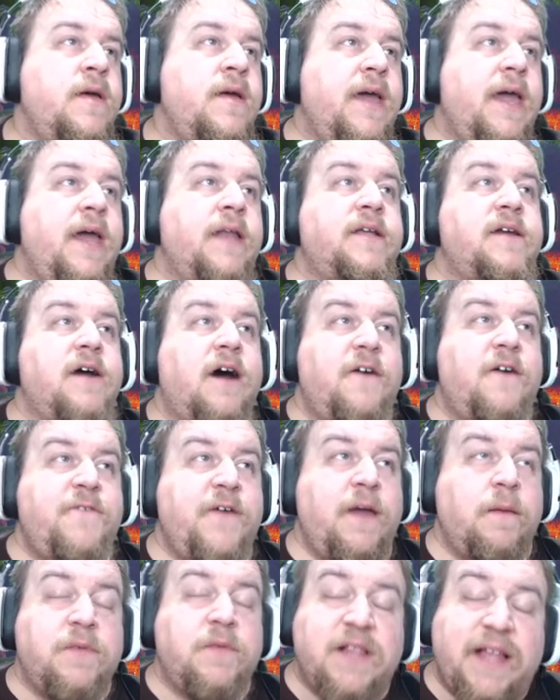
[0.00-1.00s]
And Coffee,
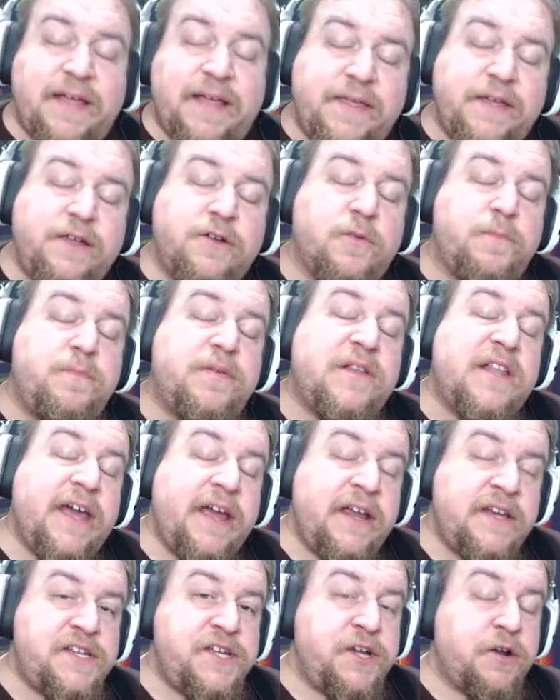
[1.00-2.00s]
I'm glad that you're
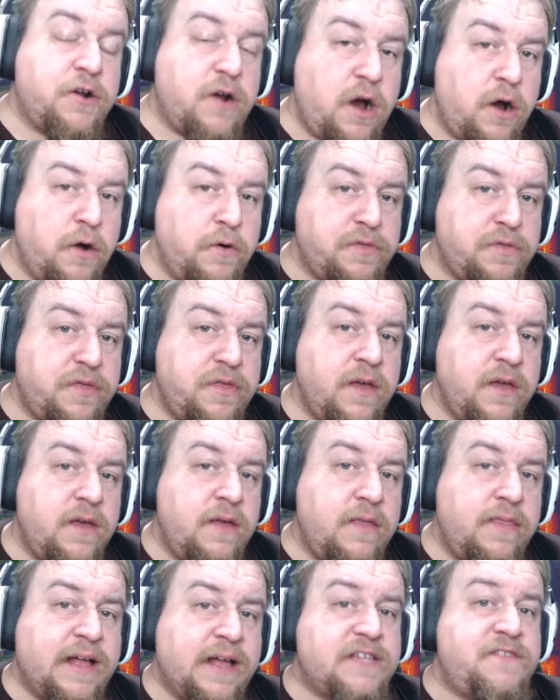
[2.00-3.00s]
playing to your oath.
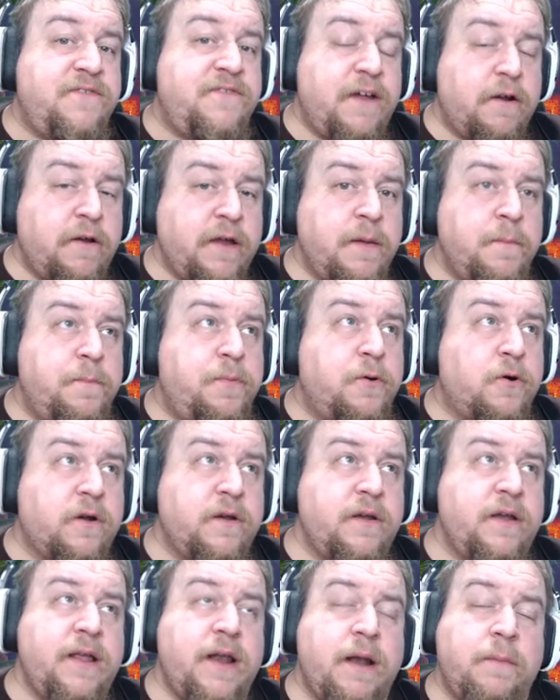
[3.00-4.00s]
That's very
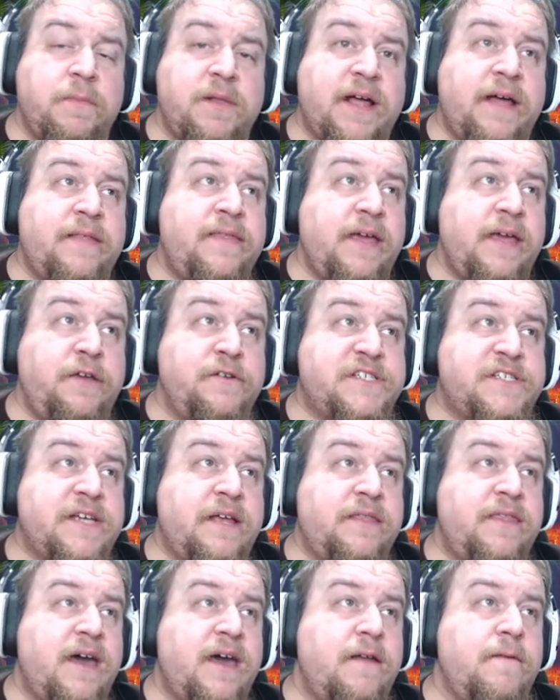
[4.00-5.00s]
important, and I'm glad that you
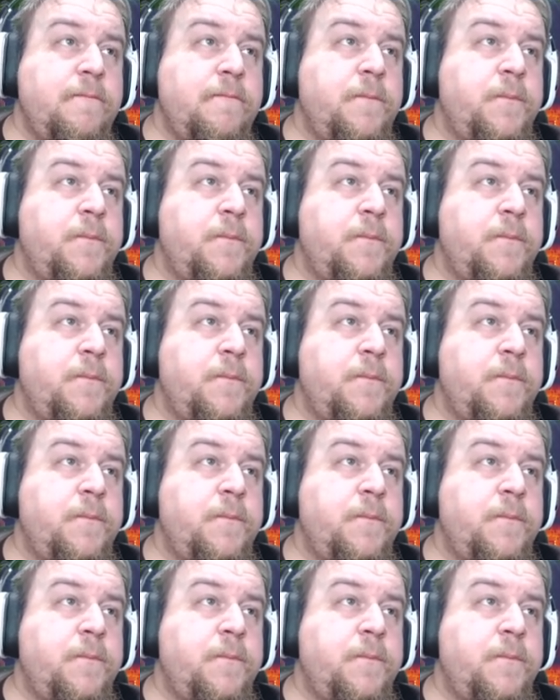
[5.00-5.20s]
said that.